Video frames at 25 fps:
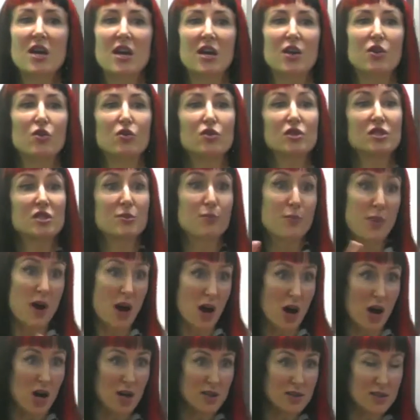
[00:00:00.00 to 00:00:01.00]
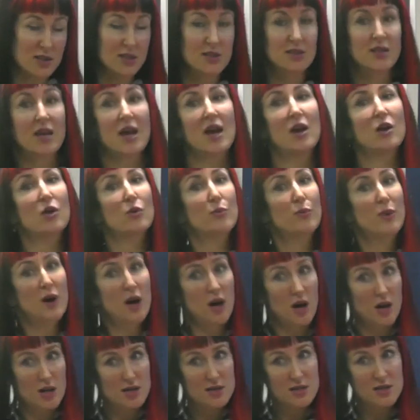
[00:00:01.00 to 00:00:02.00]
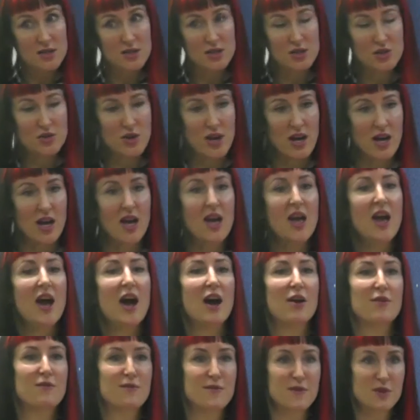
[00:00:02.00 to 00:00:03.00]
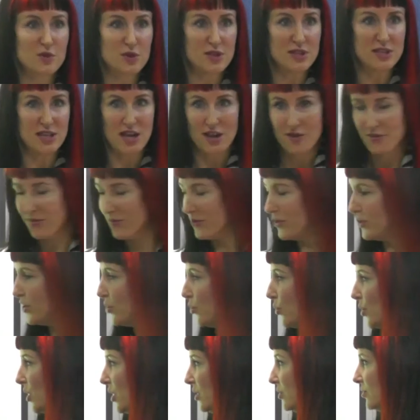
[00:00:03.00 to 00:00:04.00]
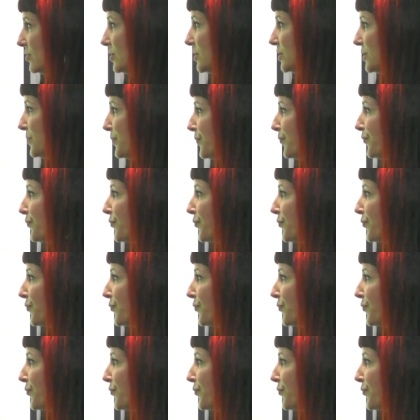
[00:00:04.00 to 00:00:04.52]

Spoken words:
in order to pass as gay or pass as straight and feel safer in the world.